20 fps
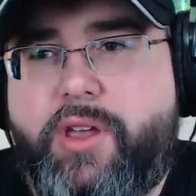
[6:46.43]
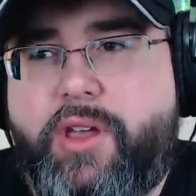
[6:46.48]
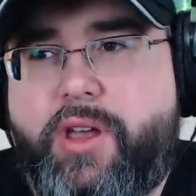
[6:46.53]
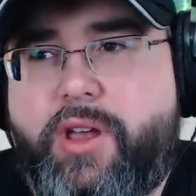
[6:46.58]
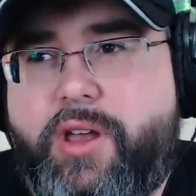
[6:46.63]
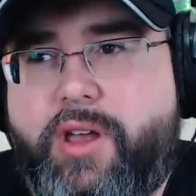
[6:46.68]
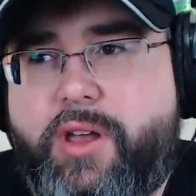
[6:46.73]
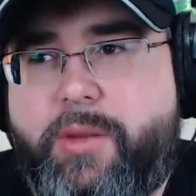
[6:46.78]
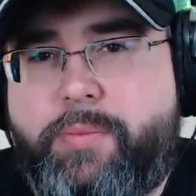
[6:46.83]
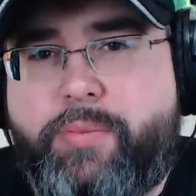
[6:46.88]

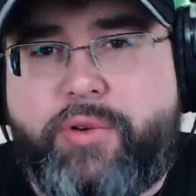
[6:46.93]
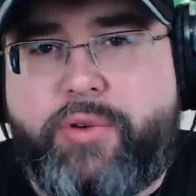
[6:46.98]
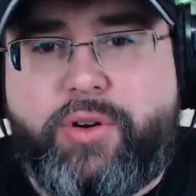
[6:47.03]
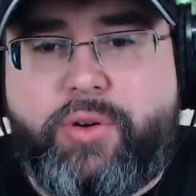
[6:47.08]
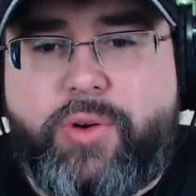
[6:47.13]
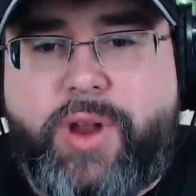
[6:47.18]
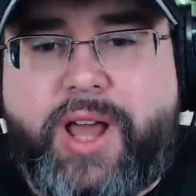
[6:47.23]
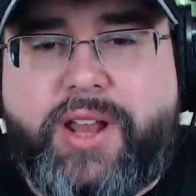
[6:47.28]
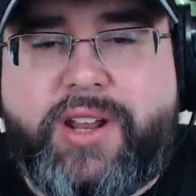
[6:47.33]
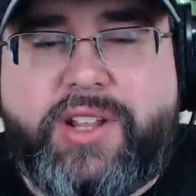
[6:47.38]
uh,
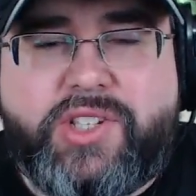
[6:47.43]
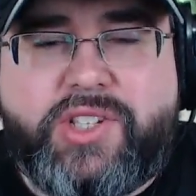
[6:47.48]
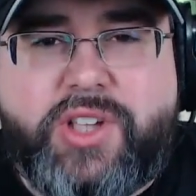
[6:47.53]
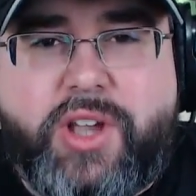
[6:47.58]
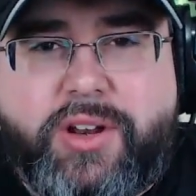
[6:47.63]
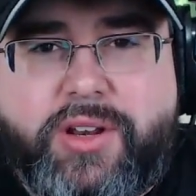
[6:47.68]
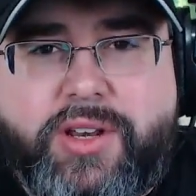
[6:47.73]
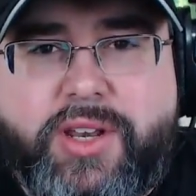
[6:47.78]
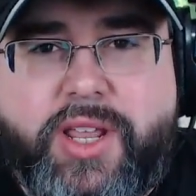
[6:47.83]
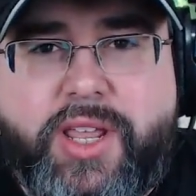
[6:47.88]
brewed on a
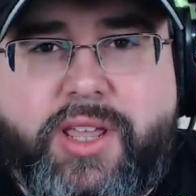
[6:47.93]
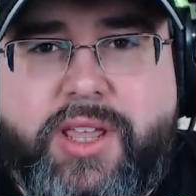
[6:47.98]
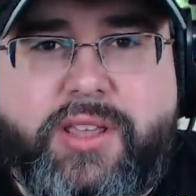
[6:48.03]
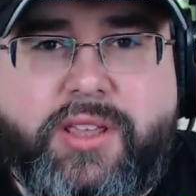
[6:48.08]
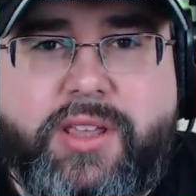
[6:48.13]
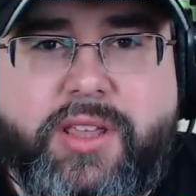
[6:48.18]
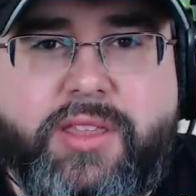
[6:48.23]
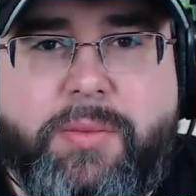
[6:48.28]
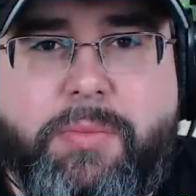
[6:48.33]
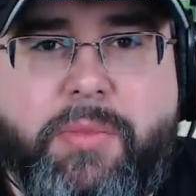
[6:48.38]
sunday
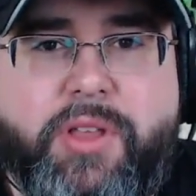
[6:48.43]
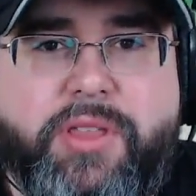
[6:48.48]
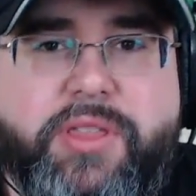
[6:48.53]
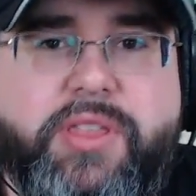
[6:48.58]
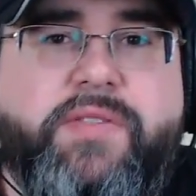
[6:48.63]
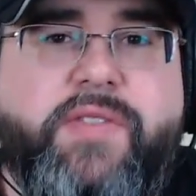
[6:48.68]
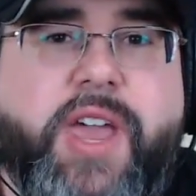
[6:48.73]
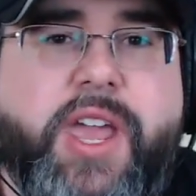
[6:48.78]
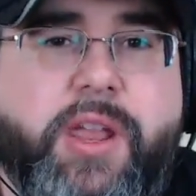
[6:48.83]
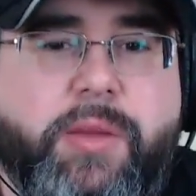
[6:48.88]
in the month
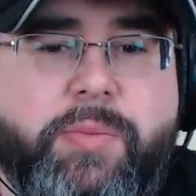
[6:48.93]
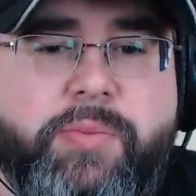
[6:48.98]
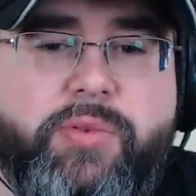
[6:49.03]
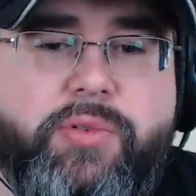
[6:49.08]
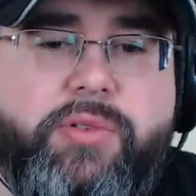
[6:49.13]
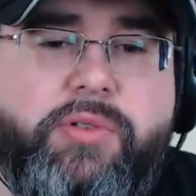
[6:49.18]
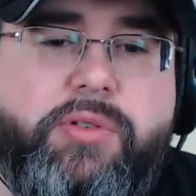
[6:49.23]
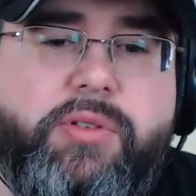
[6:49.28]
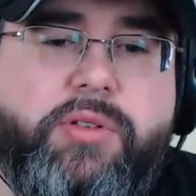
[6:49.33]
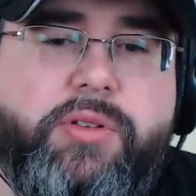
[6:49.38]
of
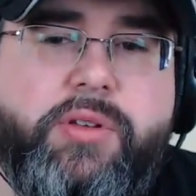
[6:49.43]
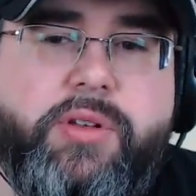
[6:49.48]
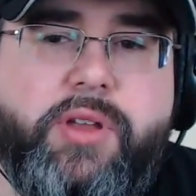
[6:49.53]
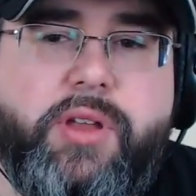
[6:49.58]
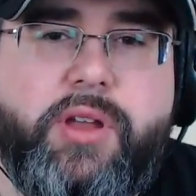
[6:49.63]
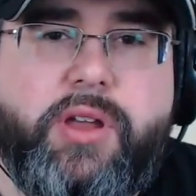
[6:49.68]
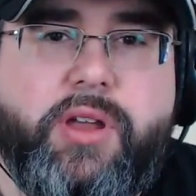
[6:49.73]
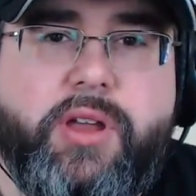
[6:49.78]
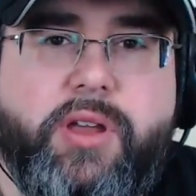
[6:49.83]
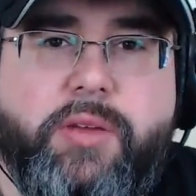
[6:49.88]
april
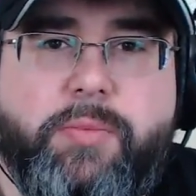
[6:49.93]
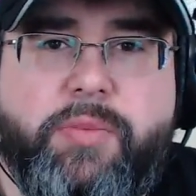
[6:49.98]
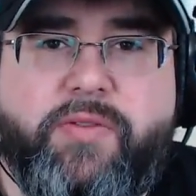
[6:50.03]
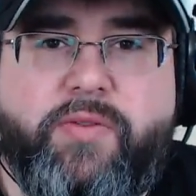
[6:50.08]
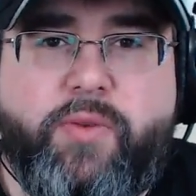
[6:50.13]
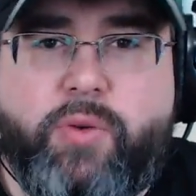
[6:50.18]
uh, before